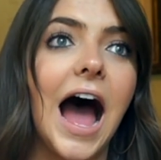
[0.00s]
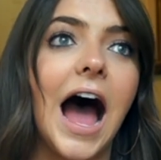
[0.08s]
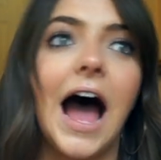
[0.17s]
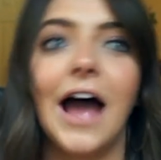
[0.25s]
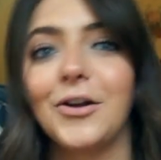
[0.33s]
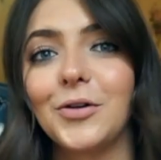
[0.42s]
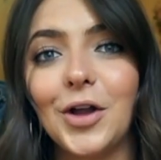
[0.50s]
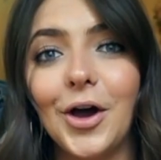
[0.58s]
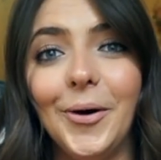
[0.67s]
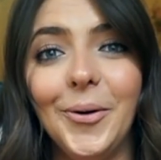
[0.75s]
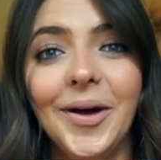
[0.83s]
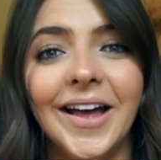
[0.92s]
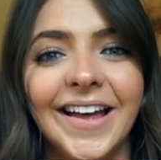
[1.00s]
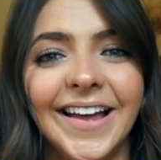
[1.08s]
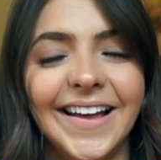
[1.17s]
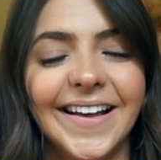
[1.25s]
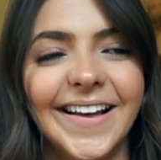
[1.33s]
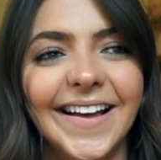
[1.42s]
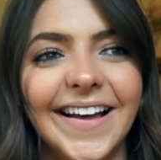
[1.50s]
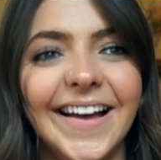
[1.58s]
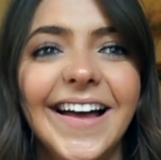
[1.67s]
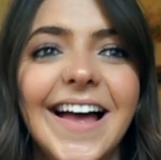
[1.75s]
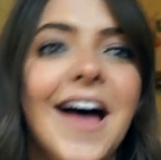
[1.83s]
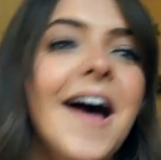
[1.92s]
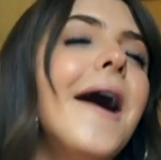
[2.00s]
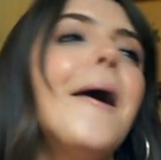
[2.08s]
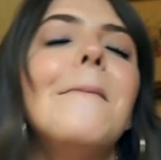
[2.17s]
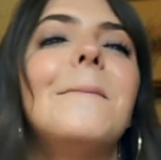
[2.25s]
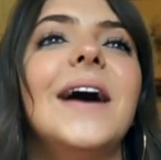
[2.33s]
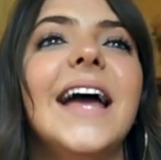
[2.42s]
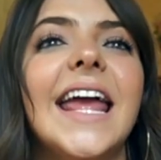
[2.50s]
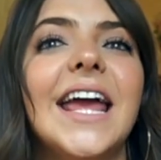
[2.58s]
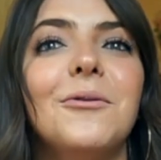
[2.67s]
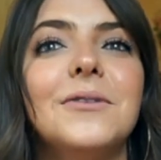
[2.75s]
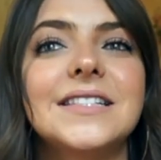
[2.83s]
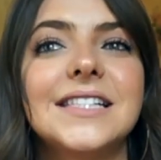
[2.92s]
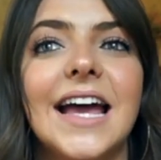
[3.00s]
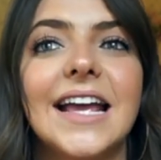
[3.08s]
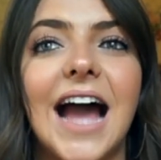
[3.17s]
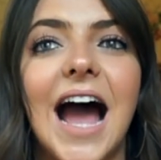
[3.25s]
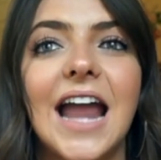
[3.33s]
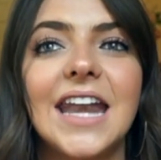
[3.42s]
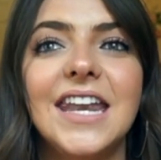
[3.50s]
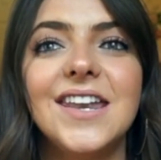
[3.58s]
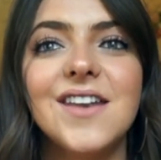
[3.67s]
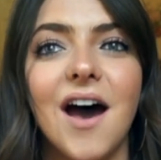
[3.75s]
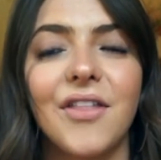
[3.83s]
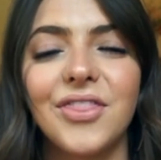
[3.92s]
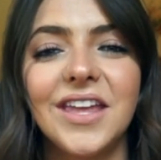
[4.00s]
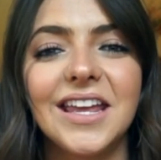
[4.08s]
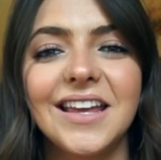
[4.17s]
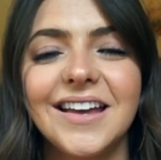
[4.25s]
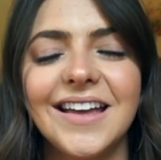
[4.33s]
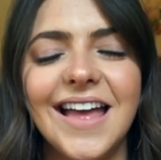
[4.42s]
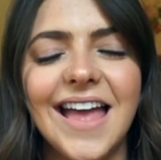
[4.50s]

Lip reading: I don't know. But it was like nothing